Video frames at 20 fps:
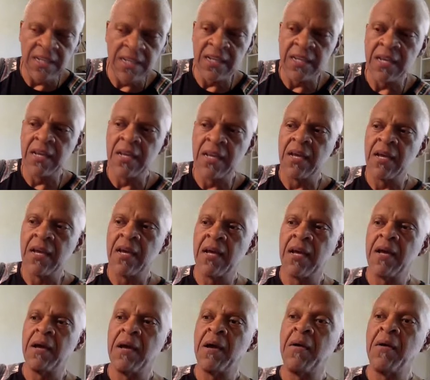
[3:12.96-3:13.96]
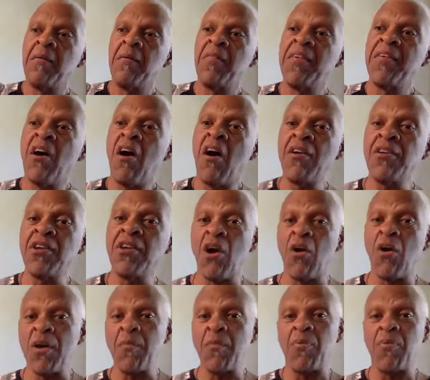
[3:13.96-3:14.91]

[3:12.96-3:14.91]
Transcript: Mm-hmm. The ongoing